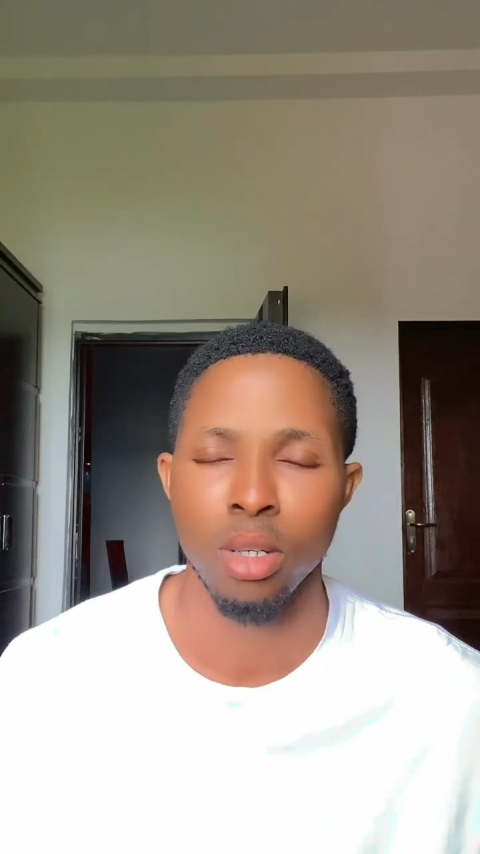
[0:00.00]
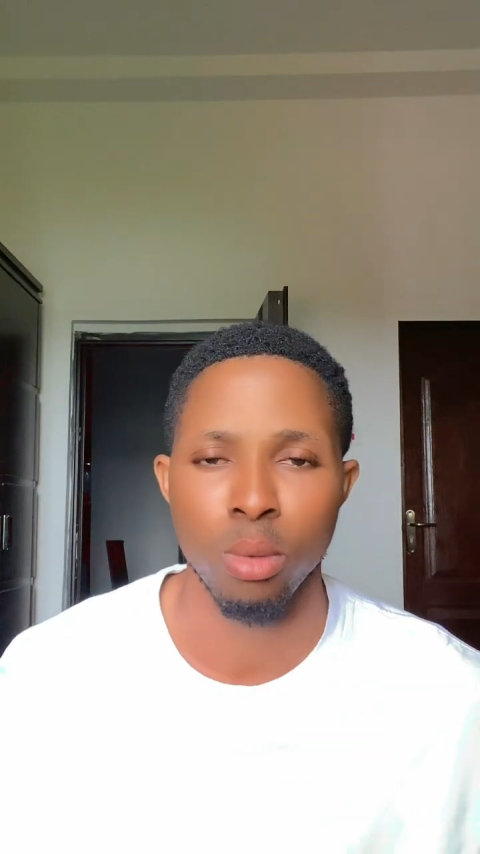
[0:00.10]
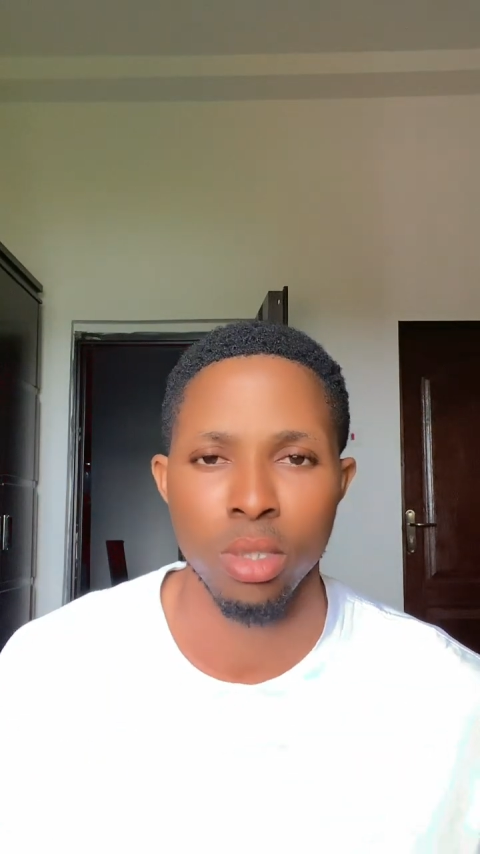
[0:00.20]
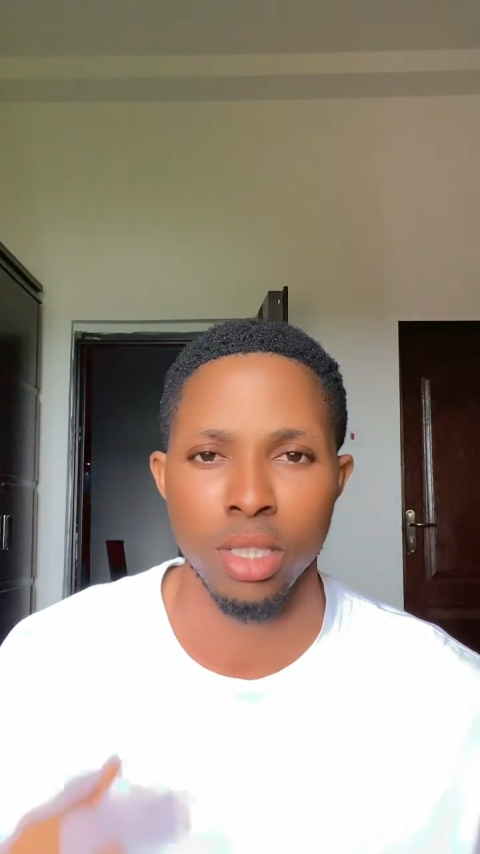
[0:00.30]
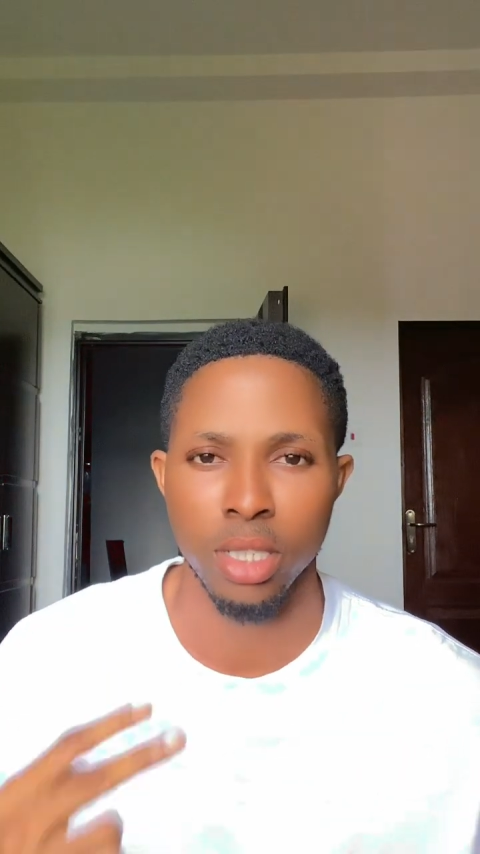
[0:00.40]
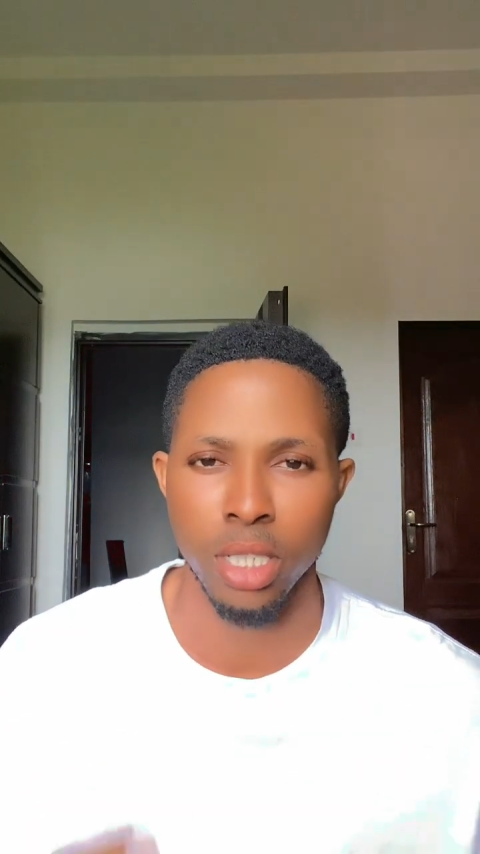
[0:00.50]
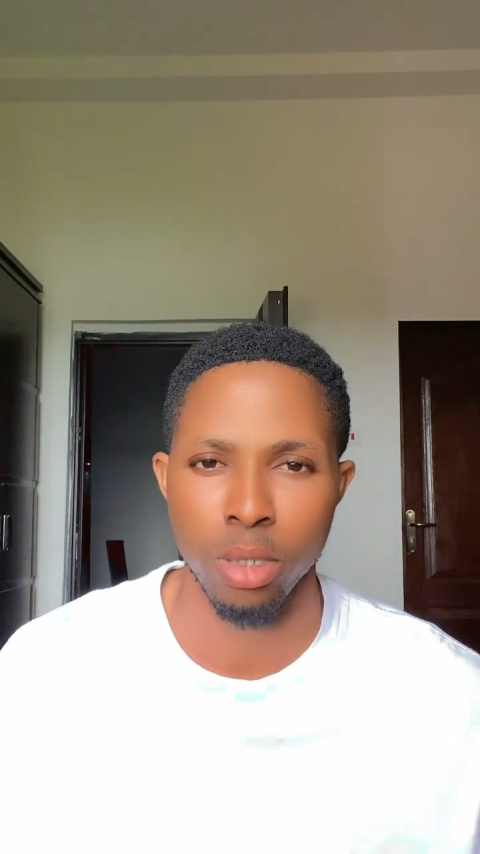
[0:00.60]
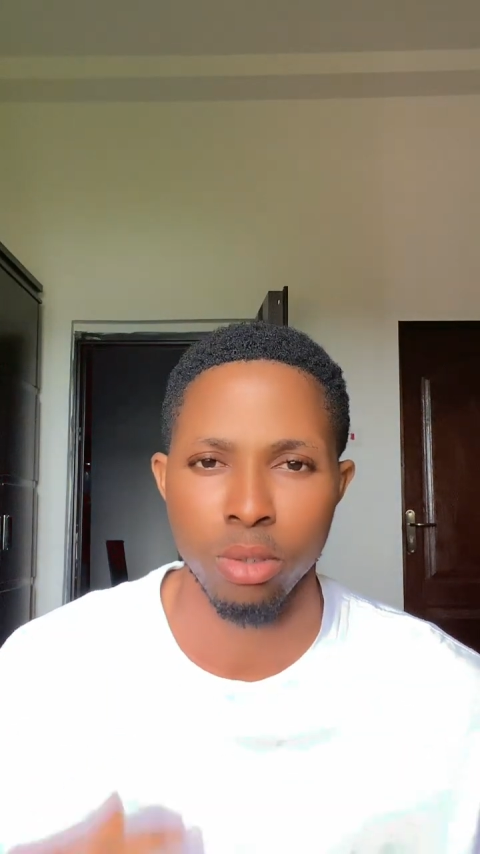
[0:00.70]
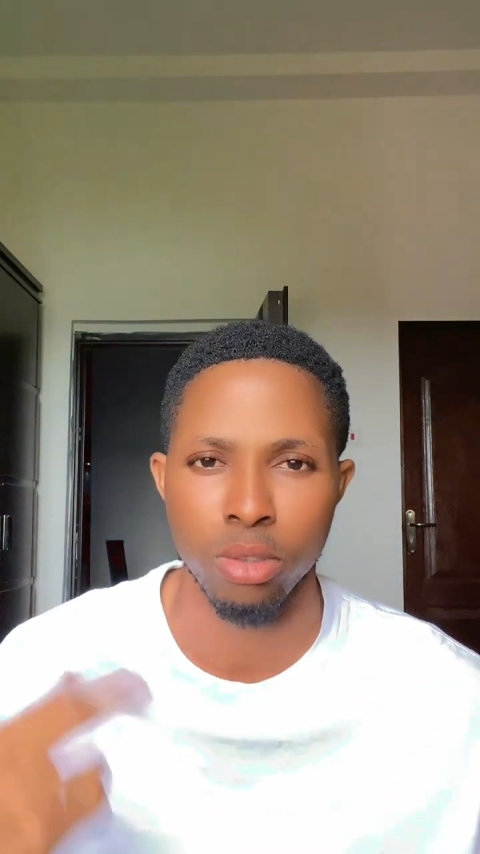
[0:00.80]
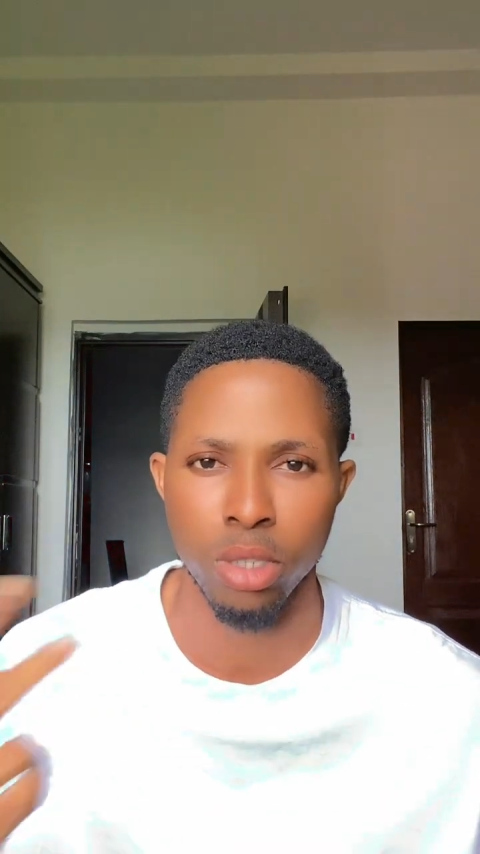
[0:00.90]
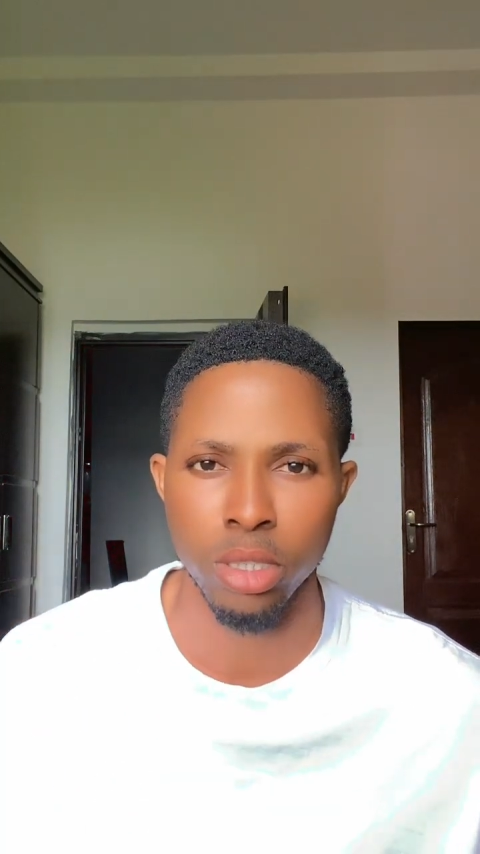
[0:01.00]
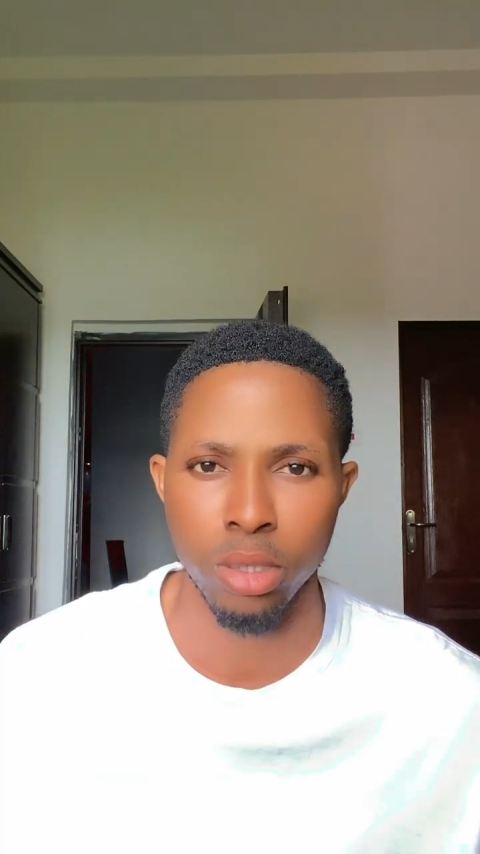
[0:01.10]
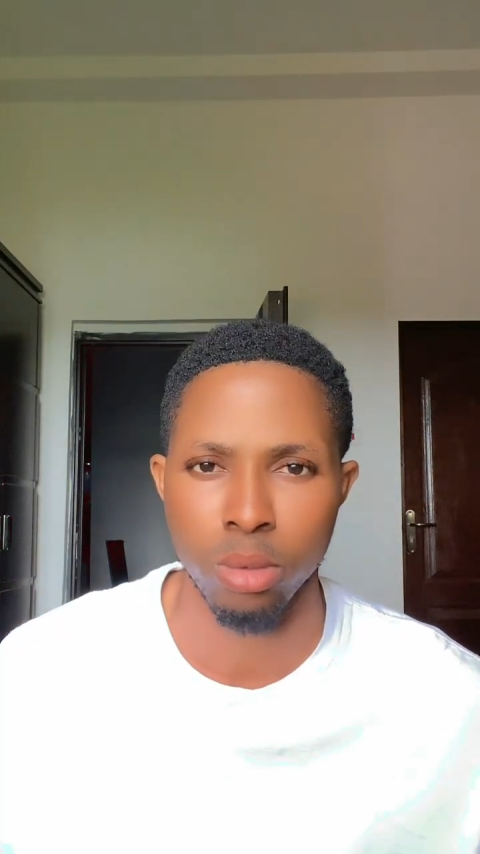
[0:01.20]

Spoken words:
what they hear on radio,